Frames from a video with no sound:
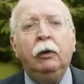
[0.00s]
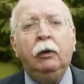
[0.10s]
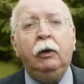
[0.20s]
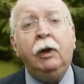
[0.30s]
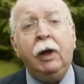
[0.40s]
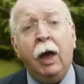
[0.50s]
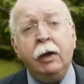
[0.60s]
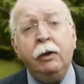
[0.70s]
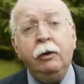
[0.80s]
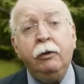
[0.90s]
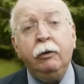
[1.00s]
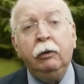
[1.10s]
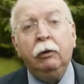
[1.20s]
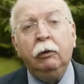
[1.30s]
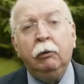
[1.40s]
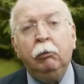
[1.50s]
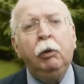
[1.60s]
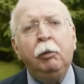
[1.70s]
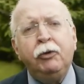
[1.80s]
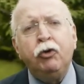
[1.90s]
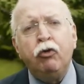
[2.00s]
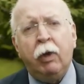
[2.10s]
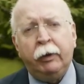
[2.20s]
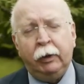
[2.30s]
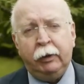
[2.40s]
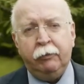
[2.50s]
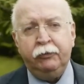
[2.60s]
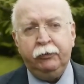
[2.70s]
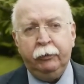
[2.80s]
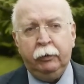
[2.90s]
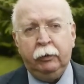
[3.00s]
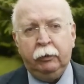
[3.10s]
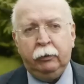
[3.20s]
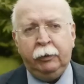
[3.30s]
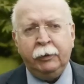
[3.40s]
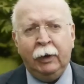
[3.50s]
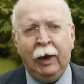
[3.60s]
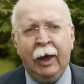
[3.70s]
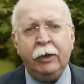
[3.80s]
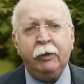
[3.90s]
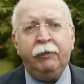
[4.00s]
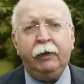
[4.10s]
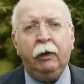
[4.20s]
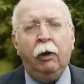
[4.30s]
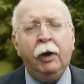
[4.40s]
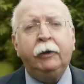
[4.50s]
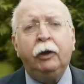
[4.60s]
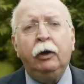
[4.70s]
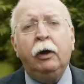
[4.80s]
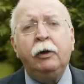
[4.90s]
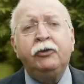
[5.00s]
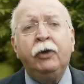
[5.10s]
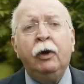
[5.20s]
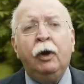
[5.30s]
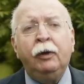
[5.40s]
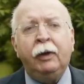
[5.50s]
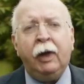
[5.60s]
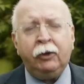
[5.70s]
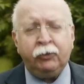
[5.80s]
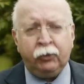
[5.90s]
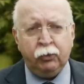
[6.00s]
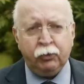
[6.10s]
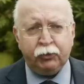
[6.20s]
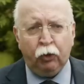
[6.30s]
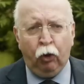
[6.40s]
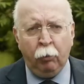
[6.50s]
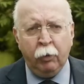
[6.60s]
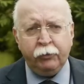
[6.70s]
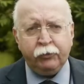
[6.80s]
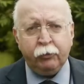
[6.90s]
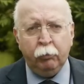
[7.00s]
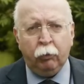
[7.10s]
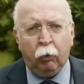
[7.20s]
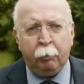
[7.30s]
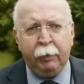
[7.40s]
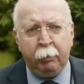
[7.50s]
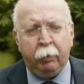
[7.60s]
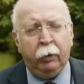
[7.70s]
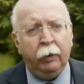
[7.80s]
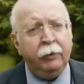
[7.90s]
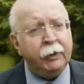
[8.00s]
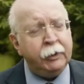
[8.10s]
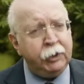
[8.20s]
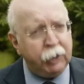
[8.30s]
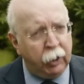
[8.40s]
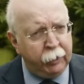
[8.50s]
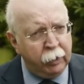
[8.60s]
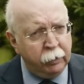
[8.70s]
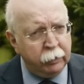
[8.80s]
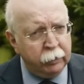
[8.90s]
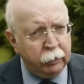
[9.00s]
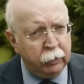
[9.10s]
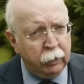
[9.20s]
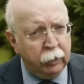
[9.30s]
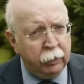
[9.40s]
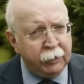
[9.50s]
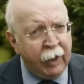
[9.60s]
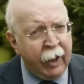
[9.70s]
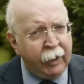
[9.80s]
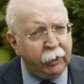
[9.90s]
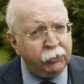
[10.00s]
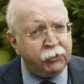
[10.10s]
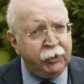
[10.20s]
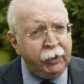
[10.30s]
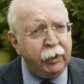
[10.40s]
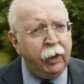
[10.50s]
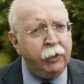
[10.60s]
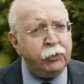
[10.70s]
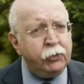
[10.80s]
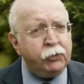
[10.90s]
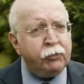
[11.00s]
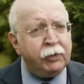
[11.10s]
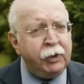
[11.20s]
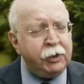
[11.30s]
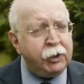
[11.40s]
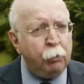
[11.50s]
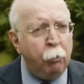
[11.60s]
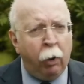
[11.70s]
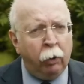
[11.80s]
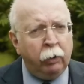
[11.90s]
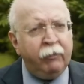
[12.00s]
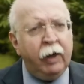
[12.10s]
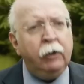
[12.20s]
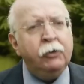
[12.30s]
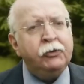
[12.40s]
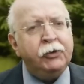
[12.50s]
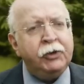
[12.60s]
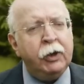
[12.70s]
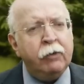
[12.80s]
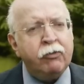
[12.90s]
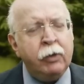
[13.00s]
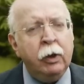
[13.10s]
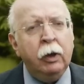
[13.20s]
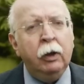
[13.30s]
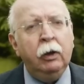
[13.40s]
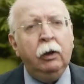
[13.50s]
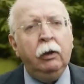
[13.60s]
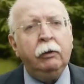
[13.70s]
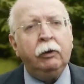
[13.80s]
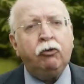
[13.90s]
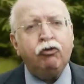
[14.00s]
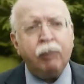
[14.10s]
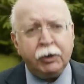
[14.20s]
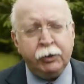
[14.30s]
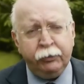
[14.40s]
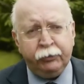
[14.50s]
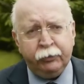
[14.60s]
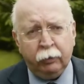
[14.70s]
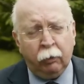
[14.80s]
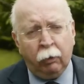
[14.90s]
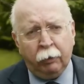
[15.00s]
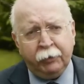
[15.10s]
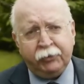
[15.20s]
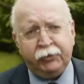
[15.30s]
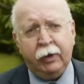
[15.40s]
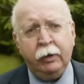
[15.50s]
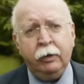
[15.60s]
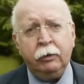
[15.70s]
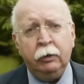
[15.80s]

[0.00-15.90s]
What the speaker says: In the end, where would you rather live? In the land of the Ayatollahs that executes almost more people than China, that hangs teenagers for teaching moral values to children, that crushes all dissent?